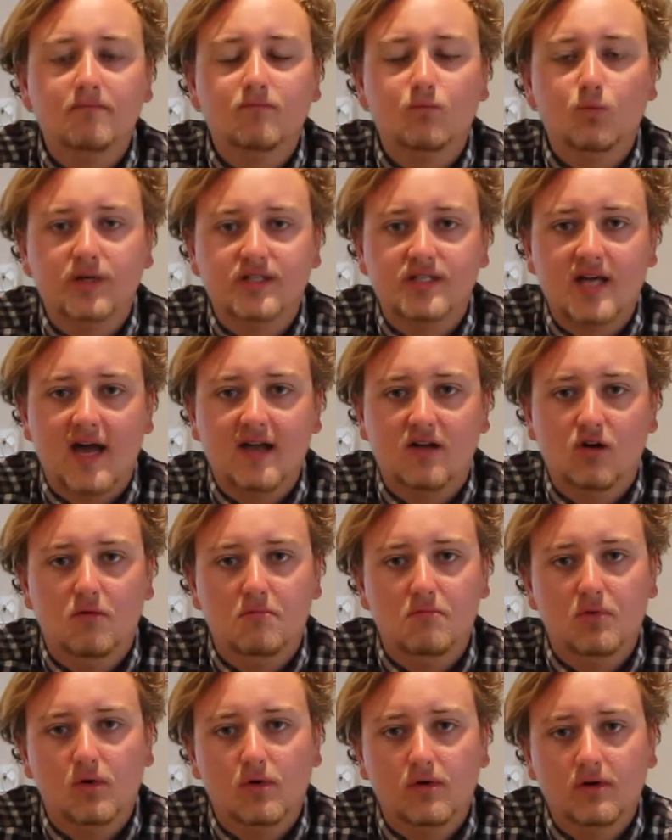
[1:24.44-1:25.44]
we take on
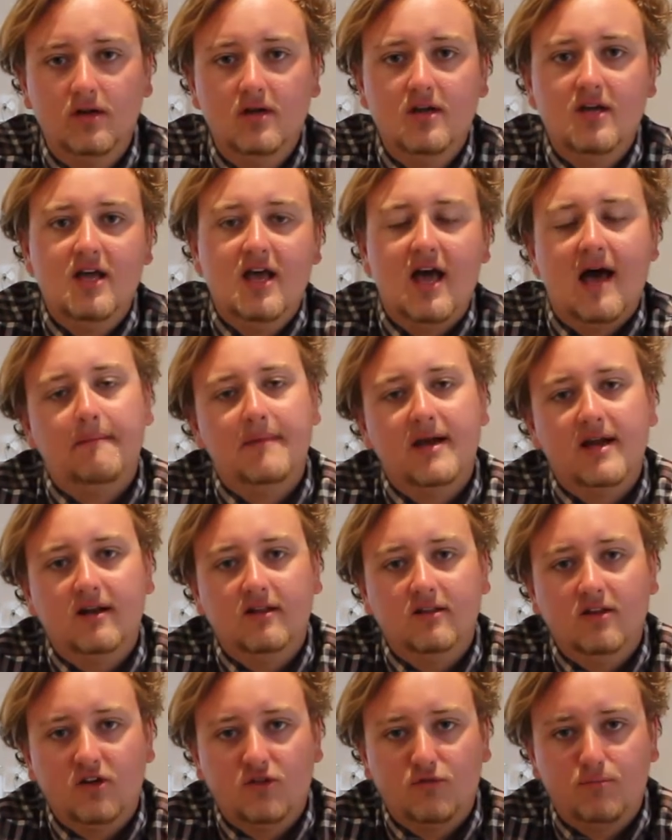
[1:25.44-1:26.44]
board. I mean, a
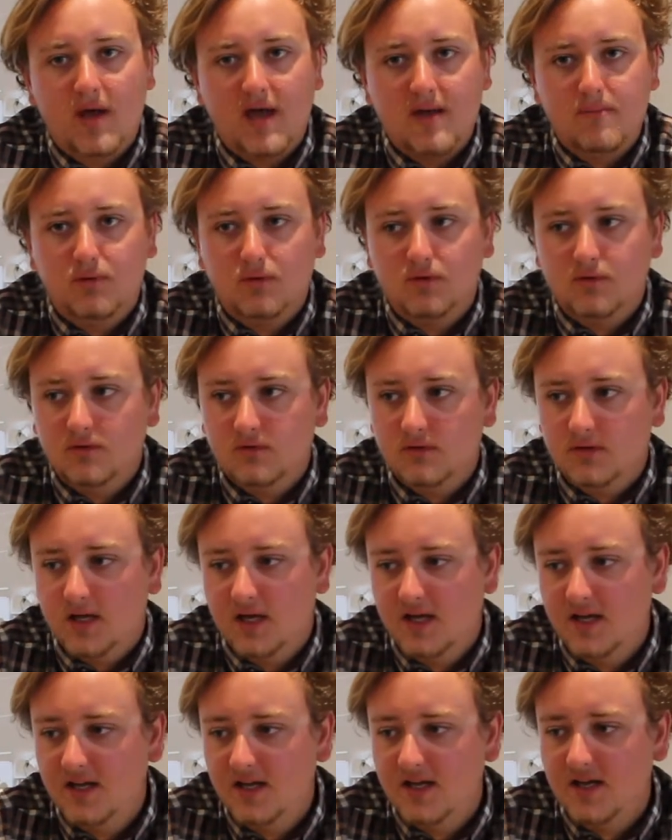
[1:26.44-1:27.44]
lot of people,
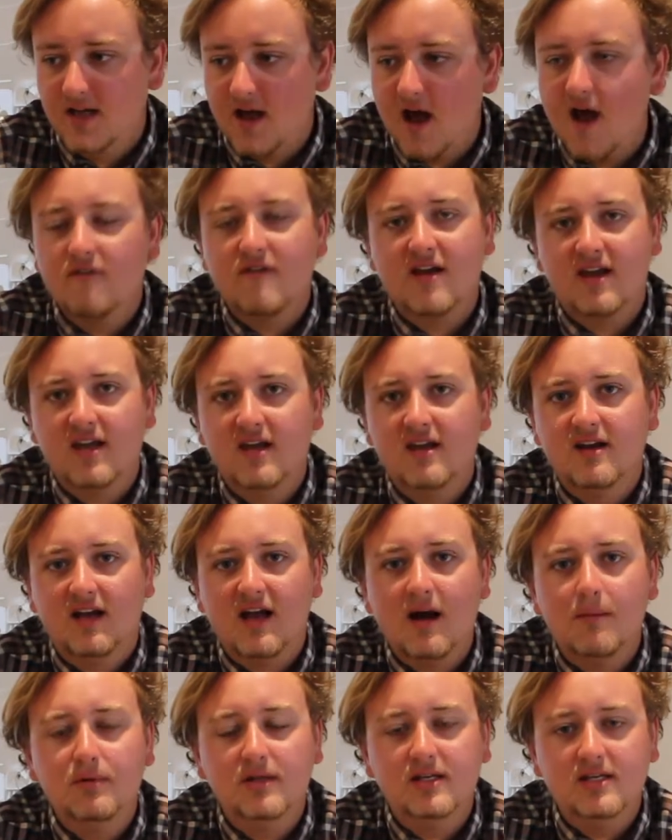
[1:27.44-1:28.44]
I reckon a
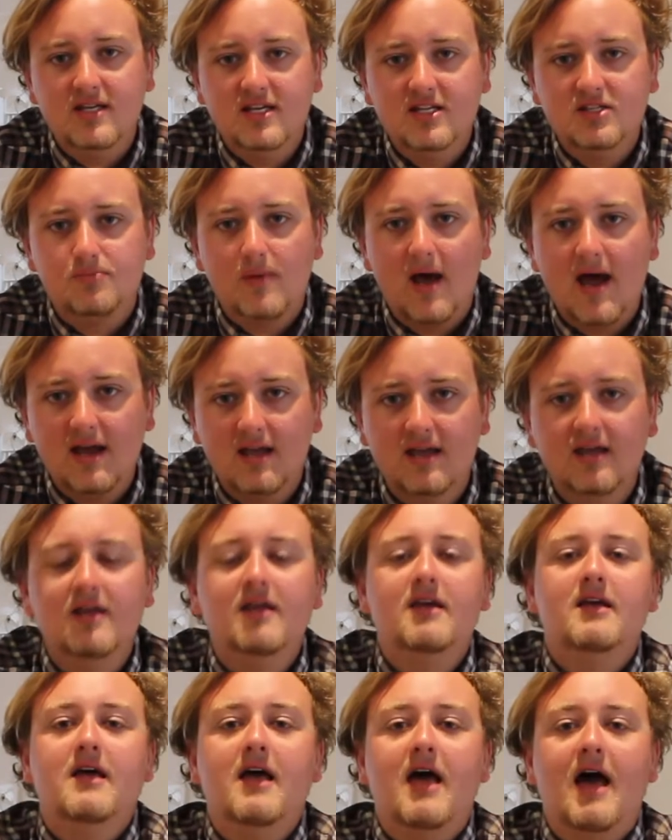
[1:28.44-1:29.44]
couple of years back,
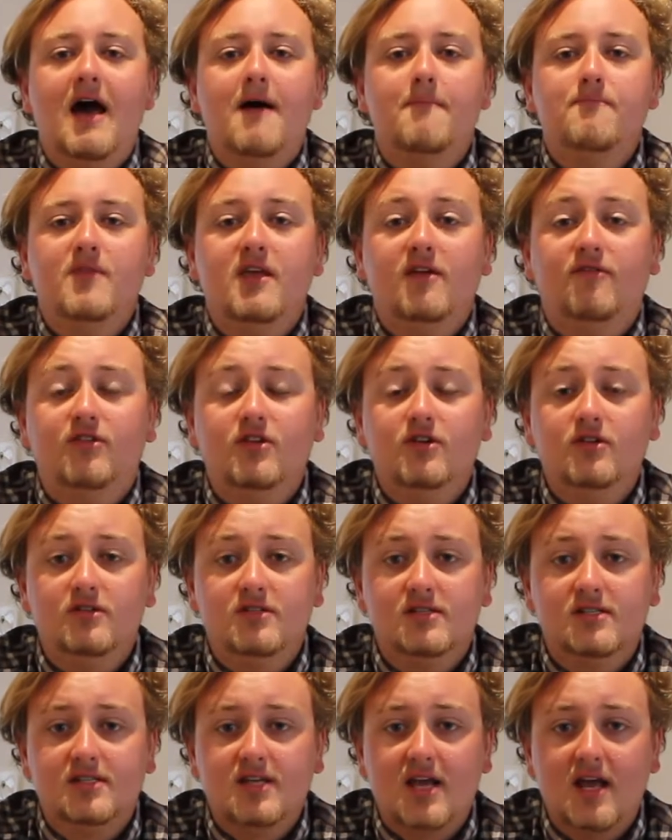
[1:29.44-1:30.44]
if you'd
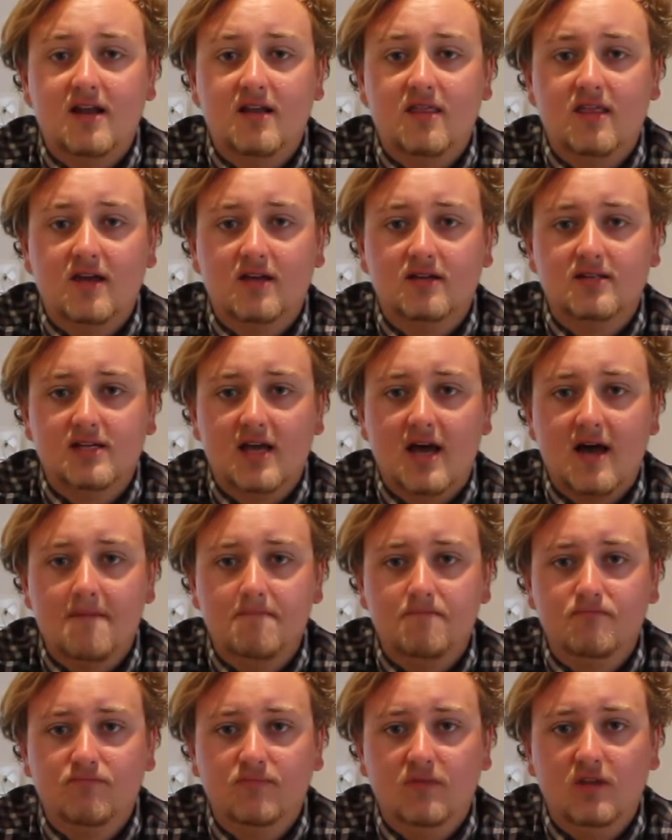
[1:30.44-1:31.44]
said that
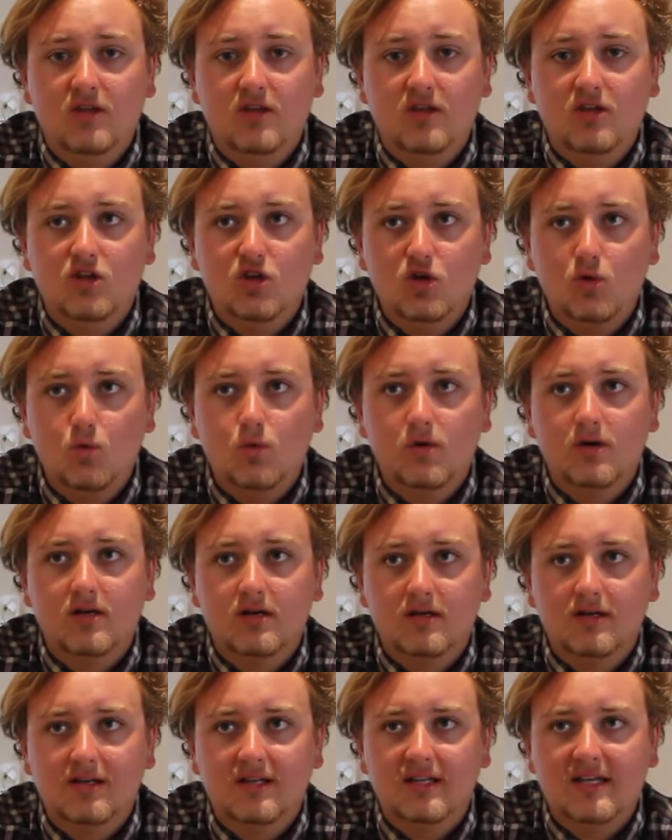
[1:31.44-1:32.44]
you would
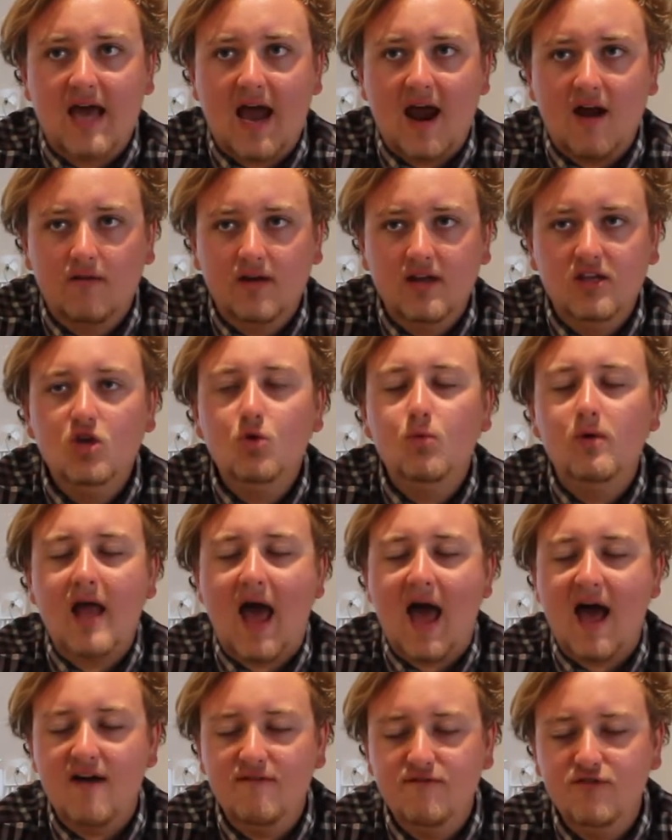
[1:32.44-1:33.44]

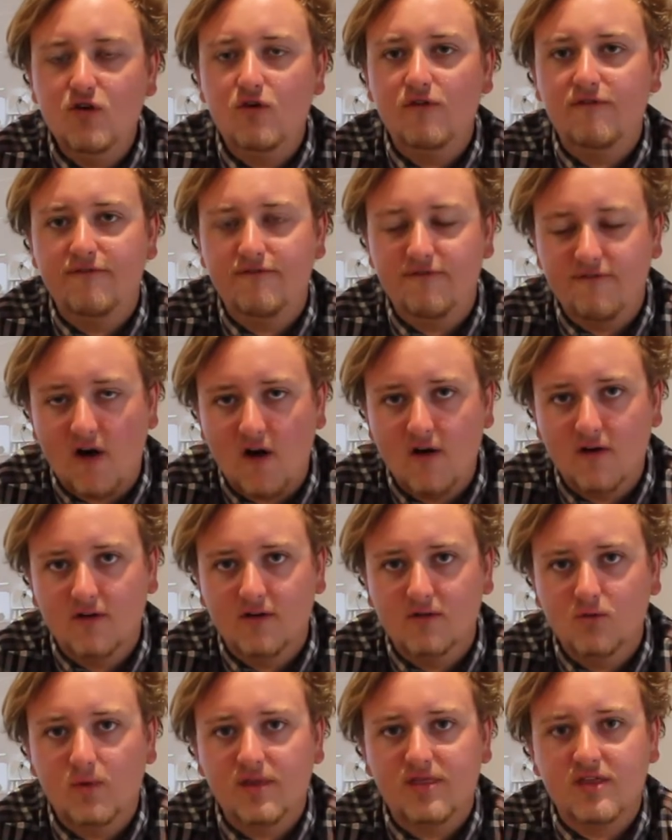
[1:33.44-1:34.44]
have your
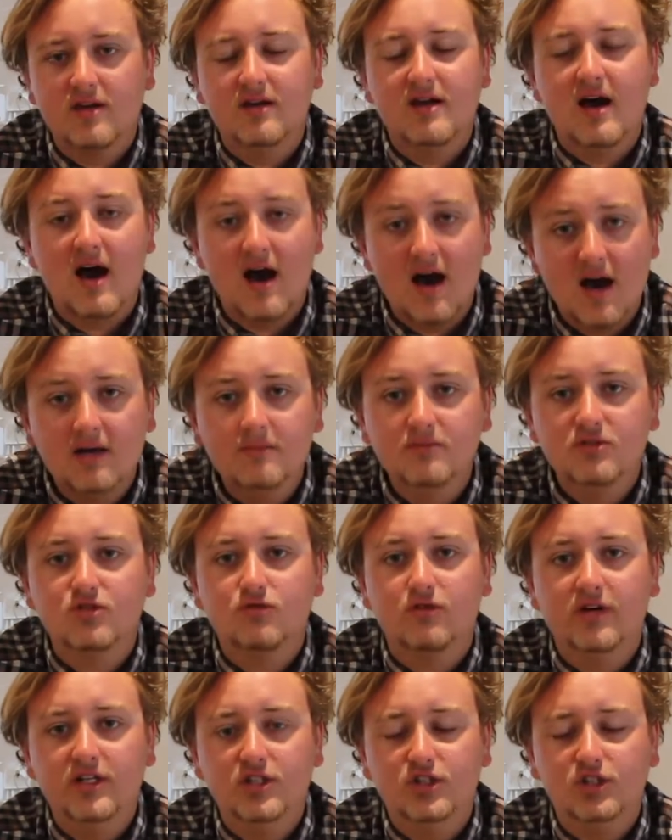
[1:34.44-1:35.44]
phone within arm's
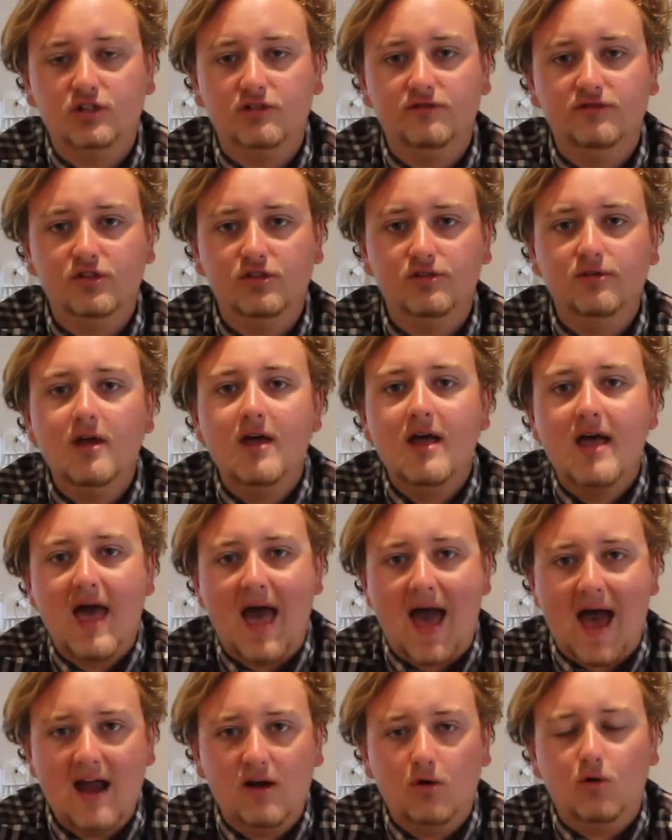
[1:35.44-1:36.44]
reach of you
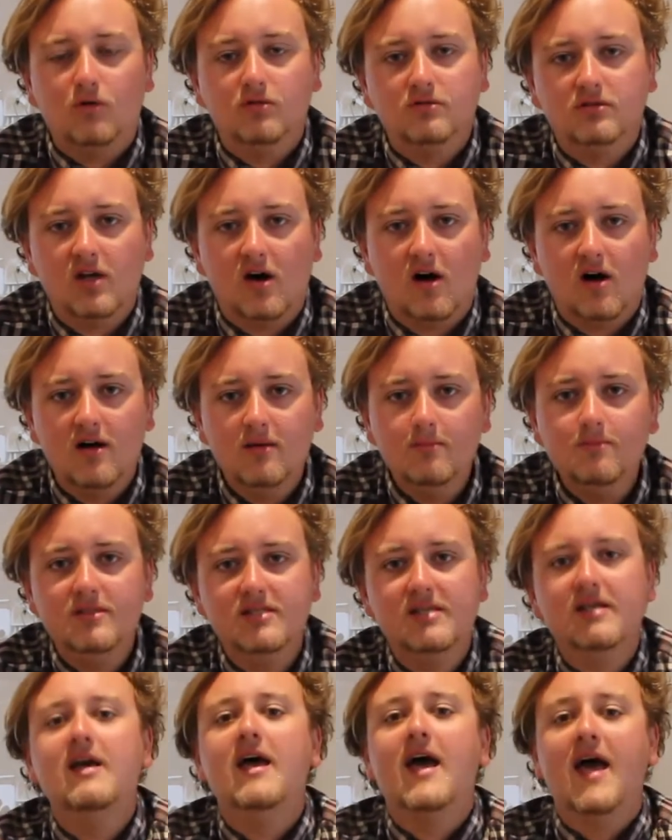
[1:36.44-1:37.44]
at all
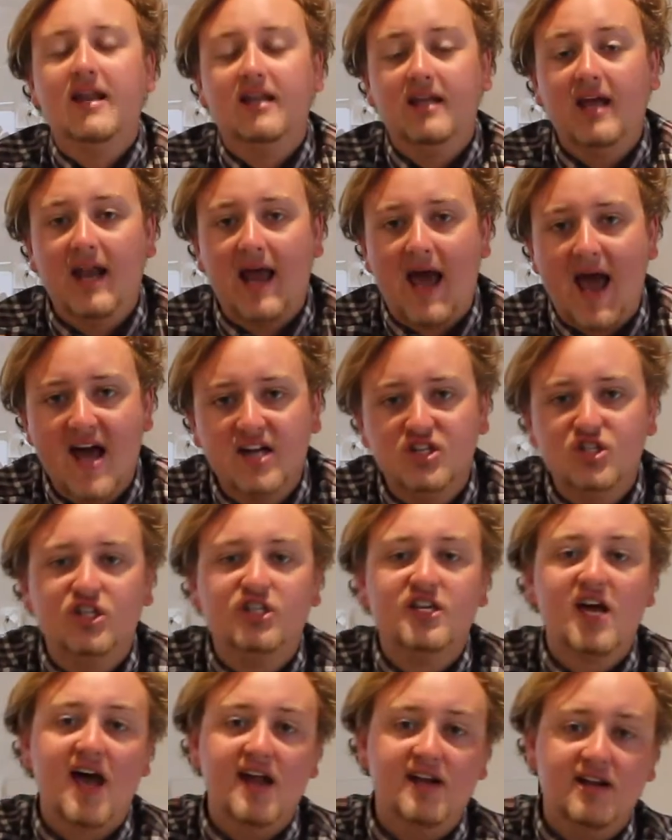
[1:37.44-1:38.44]
times and get
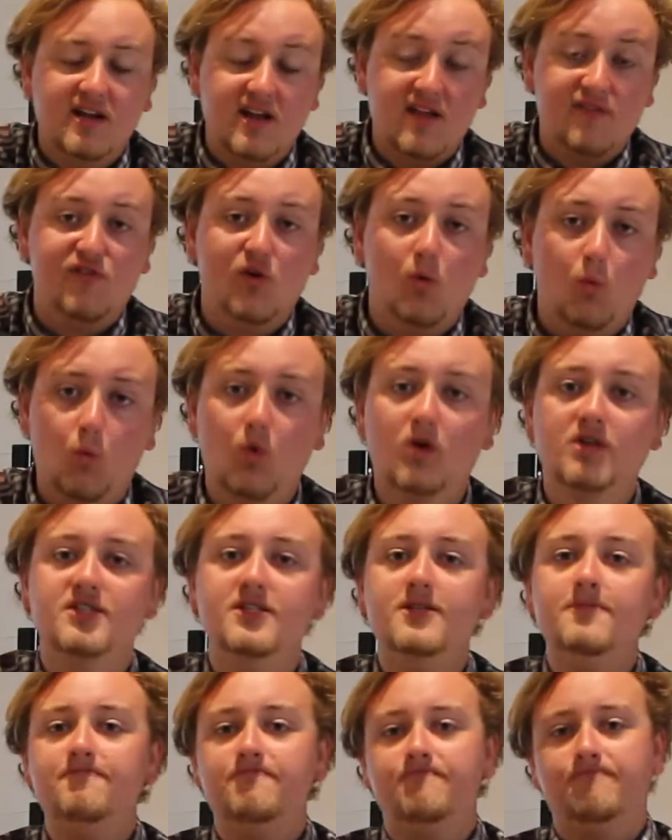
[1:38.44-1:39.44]
agitated if it
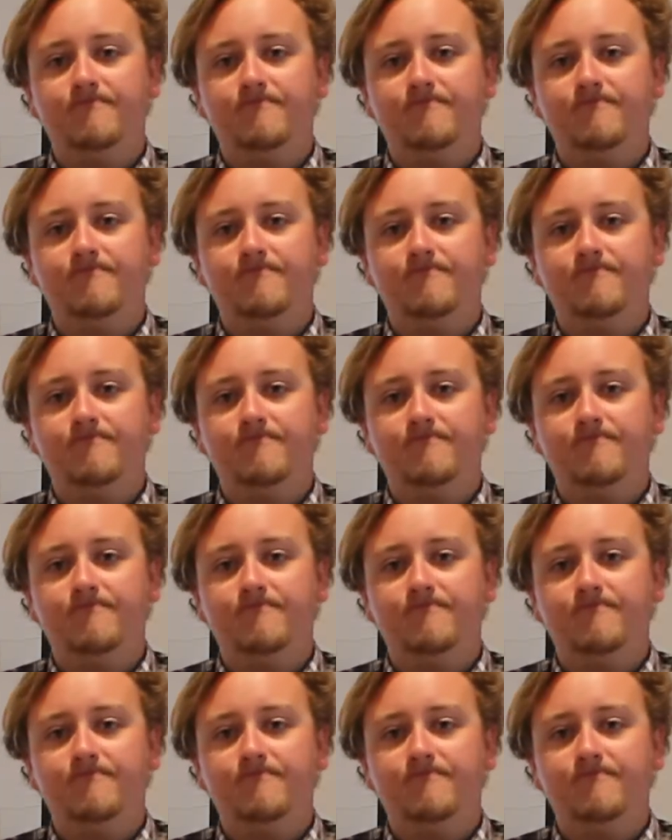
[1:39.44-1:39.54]
wasn't,